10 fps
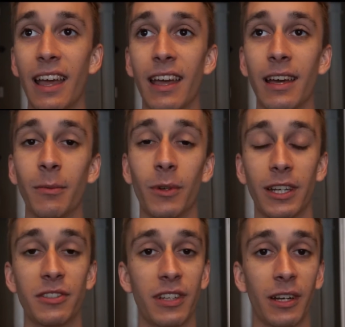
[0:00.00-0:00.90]
and what
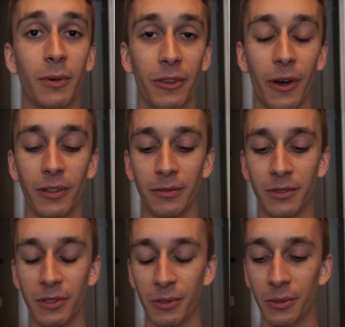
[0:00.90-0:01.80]
I share with all of
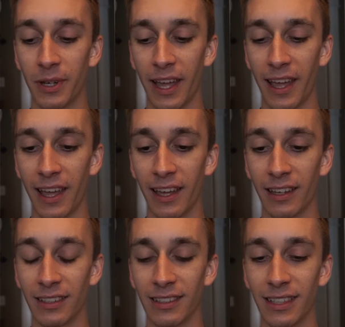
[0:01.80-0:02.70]
you,
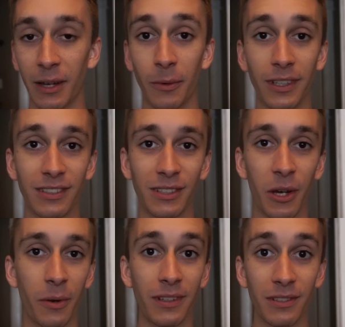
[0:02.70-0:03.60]
and I wanted to
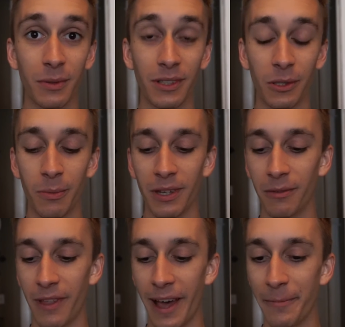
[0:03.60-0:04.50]
go into a little bit
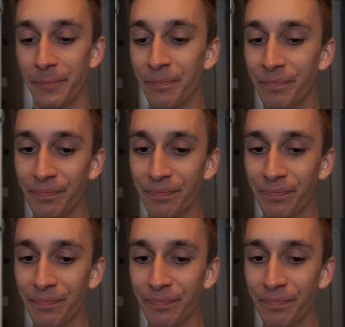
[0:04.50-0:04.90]
of that